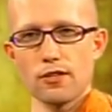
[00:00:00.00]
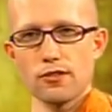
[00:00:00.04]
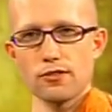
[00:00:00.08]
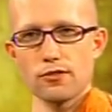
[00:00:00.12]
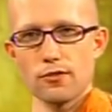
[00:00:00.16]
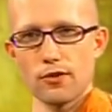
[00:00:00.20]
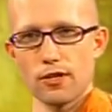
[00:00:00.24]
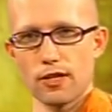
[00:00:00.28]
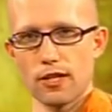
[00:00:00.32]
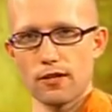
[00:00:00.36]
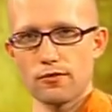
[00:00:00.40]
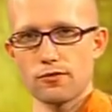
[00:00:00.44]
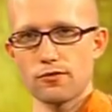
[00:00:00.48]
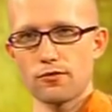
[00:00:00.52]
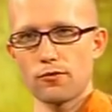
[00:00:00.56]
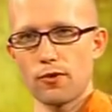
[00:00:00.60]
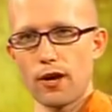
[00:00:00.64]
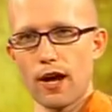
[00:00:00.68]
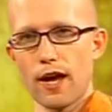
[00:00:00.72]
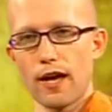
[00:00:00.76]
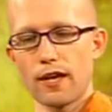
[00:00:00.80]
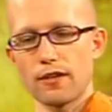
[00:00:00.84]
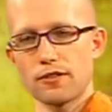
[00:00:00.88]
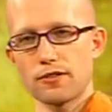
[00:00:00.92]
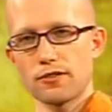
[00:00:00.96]
So it gives
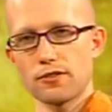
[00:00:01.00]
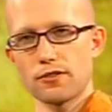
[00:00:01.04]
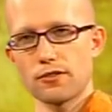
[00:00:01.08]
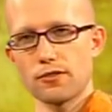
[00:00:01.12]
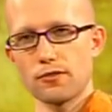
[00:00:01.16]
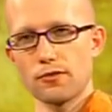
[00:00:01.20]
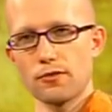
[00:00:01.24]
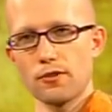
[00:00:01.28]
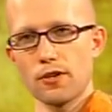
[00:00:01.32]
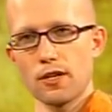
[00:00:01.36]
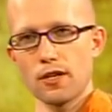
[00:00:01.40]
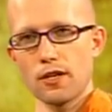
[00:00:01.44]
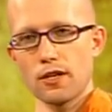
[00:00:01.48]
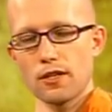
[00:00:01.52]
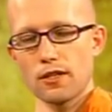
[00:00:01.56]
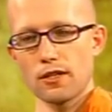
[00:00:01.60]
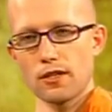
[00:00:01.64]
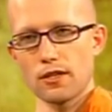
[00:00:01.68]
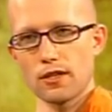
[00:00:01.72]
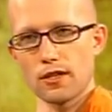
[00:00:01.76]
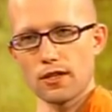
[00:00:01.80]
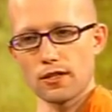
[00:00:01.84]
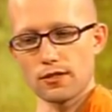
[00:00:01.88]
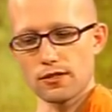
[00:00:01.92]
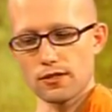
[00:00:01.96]
rise to
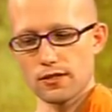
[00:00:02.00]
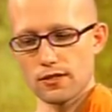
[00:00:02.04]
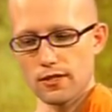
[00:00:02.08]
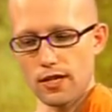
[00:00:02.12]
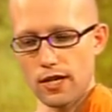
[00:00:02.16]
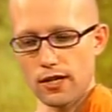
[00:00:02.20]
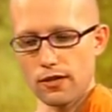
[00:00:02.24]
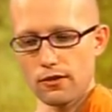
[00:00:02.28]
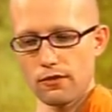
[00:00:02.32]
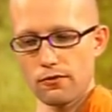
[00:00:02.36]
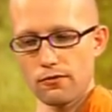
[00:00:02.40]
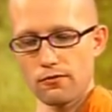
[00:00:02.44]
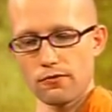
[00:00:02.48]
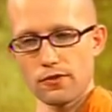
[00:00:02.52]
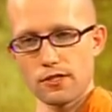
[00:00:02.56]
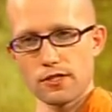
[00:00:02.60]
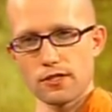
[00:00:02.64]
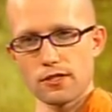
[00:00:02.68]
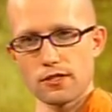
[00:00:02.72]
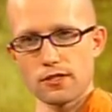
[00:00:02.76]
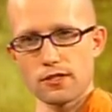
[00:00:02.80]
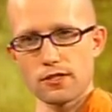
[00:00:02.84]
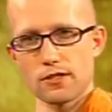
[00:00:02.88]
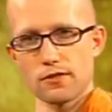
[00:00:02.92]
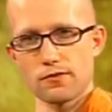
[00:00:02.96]
this
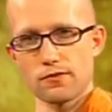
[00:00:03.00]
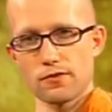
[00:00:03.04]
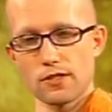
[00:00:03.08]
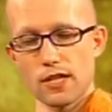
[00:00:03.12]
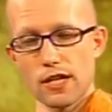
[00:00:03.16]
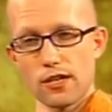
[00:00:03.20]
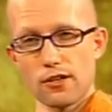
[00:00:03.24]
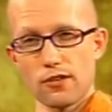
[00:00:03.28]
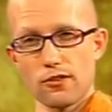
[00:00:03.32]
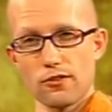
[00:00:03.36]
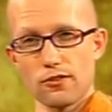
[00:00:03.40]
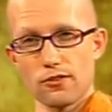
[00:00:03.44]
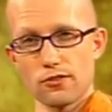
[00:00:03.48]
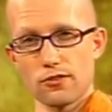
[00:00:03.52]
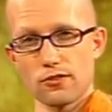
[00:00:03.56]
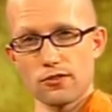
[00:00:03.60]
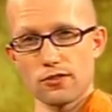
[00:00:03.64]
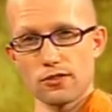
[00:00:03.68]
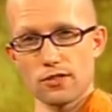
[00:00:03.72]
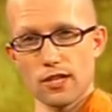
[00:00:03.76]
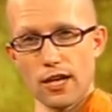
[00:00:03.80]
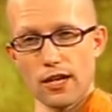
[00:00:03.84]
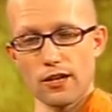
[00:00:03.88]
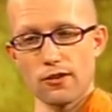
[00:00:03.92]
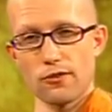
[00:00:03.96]
psychophys psycho
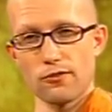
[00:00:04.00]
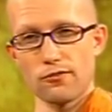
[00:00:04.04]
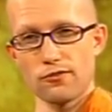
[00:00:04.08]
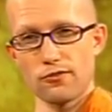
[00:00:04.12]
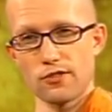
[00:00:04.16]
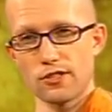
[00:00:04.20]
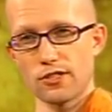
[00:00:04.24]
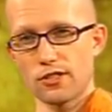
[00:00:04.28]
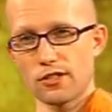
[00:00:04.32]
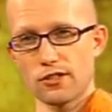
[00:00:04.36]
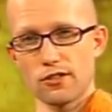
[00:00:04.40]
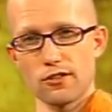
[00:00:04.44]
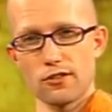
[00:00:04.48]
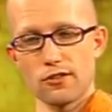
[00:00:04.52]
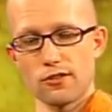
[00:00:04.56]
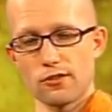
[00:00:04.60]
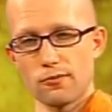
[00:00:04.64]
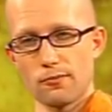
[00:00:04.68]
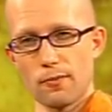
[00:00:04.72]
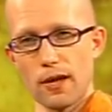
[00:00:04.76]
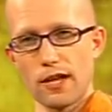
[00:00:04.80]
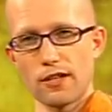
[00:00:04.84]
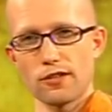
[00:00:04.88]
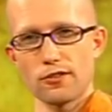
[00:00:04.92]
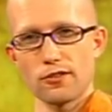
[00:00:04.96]
psychophysical
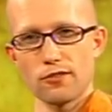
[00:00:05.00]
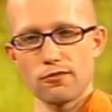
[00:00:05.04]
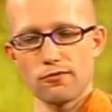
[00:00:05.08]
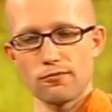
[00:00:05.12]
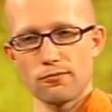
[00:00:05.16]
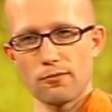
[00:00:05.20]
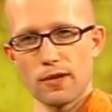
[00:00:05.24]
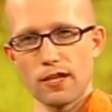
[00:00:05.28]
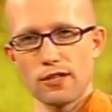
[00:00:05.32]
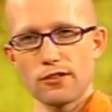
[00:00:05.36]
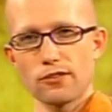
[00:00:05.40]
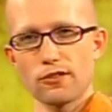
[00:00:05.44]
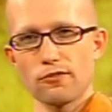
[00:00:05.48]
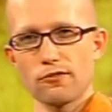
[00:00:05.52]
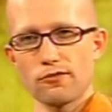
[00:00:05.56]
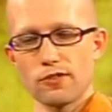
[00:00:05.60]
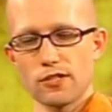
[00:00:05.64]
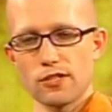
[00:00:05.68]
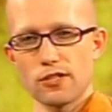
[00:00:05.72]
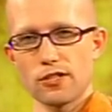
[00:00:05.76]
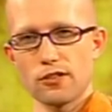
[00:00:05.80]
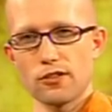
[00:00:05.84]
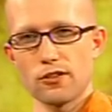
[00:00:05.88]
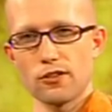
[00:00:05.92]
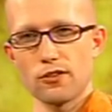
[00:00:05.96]
or mental, mental
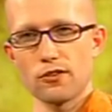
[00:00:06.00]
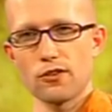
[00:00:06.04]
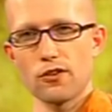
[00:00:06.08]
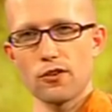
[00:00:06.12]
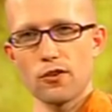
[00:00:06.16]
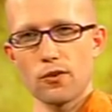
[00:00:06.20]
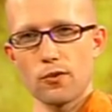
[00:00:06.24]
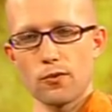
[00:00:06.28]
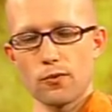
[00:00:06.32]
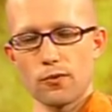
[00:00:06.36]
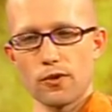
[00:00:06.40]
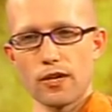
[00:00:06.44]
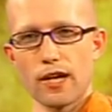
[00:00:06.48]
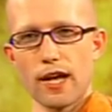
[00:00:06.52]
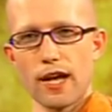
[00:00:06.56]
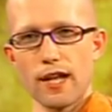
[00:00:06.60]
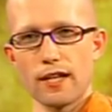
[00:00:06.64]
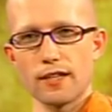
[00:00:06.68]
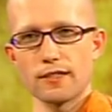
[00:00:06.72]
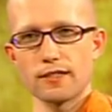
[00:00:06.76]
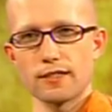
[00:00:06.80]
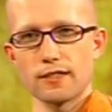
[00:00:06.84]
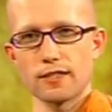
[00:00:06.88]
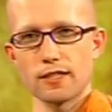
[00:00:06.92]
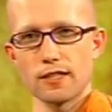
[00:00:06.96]
physical
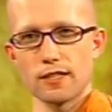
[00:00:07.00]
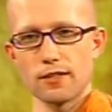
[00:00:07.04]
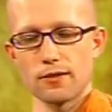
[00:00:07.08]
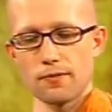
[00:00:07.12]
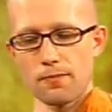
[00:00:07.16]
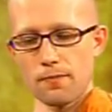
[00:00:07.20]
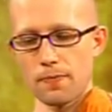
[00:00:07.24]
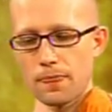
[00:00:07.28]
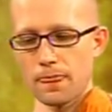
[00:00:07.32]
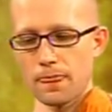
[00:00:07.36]
reality.